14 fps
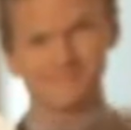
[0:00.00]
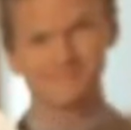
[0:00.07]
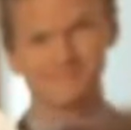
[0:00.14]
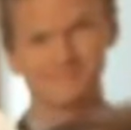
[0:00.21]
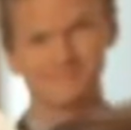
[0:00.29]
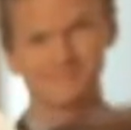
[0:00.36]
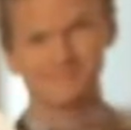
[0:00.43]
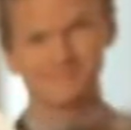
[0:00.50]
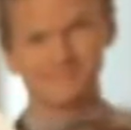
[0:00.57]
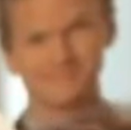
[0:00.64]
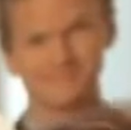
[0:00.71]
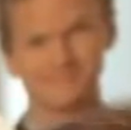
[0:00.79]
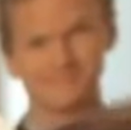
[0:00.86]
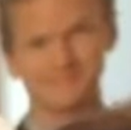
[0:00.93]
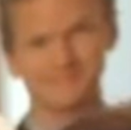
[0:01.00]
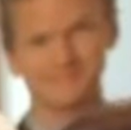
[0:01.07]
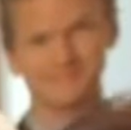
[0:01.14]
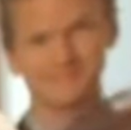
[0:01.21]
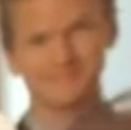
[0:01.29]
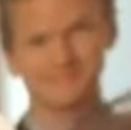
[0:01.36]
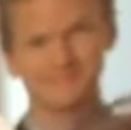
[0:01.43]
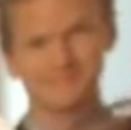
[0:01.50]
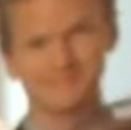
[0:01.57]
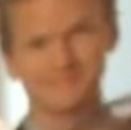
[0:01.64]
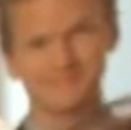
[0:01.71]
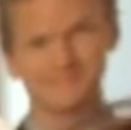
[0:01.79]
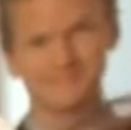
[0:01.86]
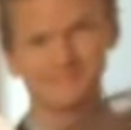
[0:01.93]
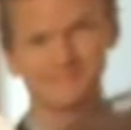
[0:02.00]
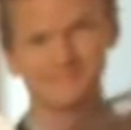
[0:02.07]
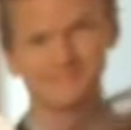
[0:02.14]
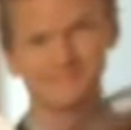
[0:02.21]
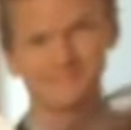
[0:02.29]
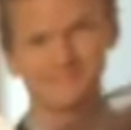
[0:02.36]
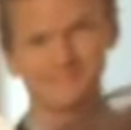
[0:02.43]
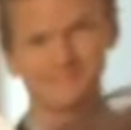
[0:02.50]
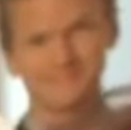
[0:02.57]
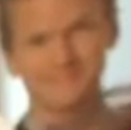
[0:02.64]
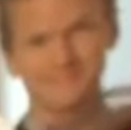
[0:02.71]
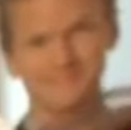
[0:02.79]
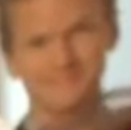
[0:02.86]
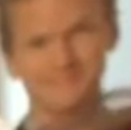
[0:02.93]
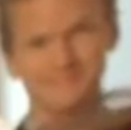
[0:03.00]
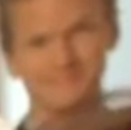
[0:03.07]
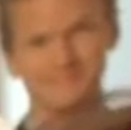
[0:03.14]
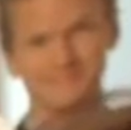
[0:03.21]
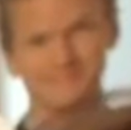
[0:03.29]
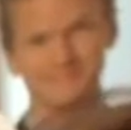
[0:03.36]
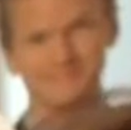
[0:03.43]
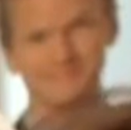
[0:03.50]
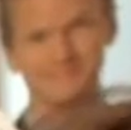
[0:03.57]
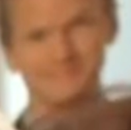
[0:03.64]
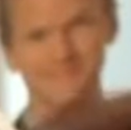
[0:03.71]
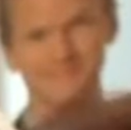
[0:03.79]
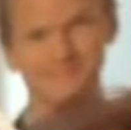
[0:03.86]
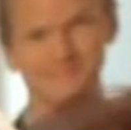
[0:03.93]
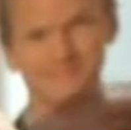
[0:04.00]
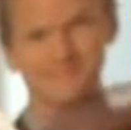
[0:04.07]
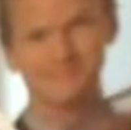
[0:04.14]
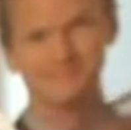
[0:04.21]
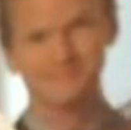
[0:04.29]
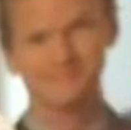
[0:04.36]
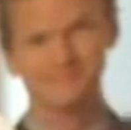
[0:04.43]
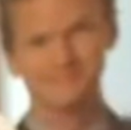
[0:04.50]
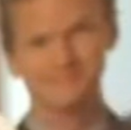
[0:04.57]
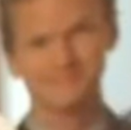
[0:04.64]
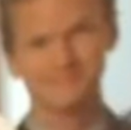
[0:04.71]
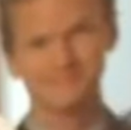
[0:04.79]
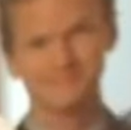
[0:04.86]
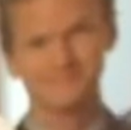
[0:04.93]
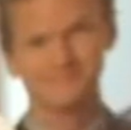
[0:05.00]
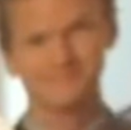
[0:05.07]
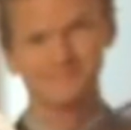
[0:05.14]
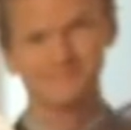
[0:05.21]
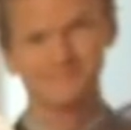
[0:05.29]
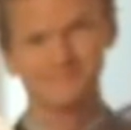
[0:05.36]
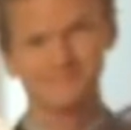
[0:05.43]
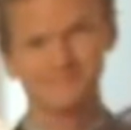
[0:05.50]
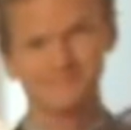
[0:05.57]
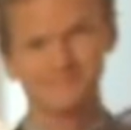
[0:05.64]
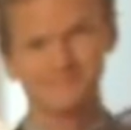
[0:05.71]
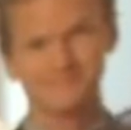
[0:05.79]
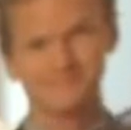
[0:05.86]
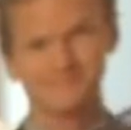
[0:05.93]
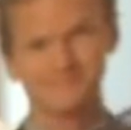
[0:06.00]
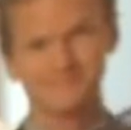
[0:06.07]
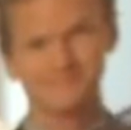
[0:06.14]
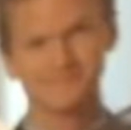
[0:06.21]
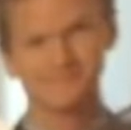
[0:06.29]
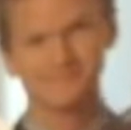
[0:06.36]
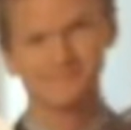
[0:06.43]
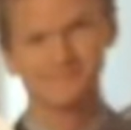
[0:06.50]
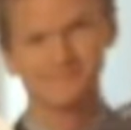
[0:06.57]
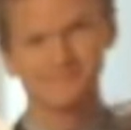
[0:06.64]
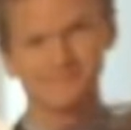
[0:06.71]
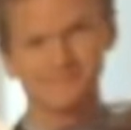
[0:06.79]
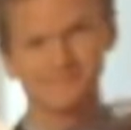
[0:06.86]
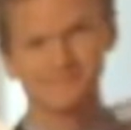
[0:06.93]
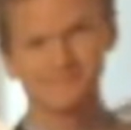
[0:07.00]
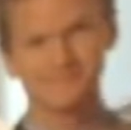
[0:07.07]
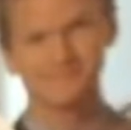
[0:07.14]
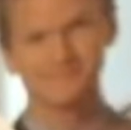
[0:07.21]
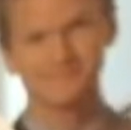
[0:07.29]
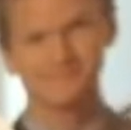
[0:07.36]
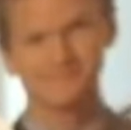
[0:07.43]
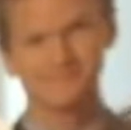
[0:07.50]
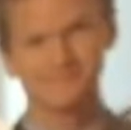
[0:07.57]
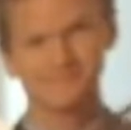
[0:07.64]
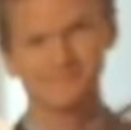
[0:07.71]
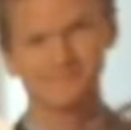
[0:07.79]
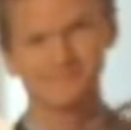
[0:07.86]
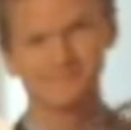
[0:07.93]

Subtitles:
(silent)